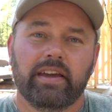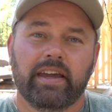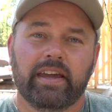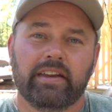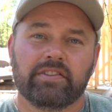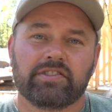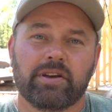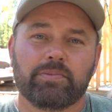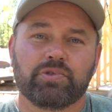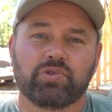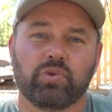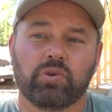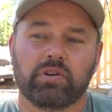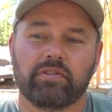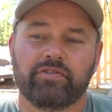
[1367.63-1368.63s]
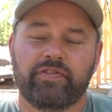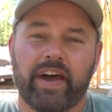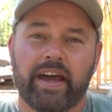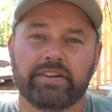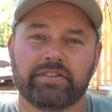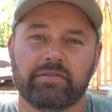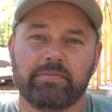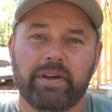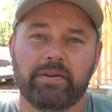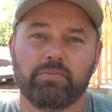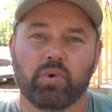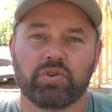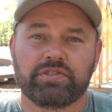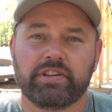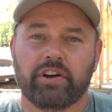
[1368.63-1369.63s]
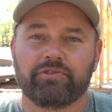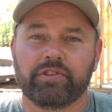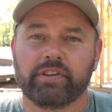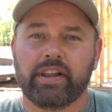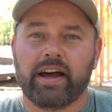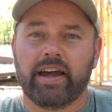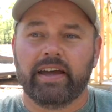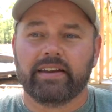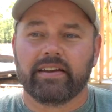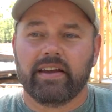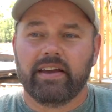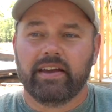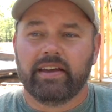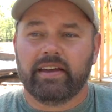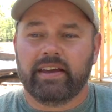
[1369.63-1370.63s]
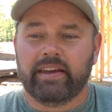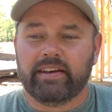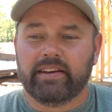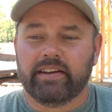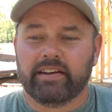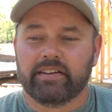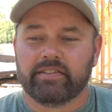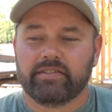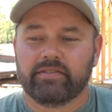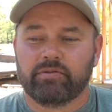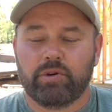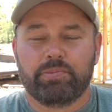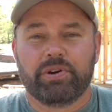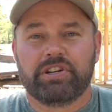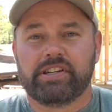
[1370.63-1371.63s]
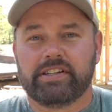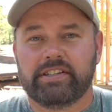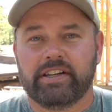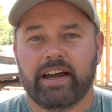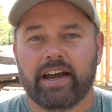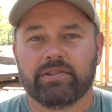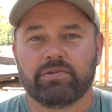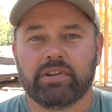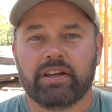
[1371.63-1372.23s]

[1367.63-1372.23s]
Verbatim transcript: in some sort of fashion being more self-reliant and uh, we appreciate you guys.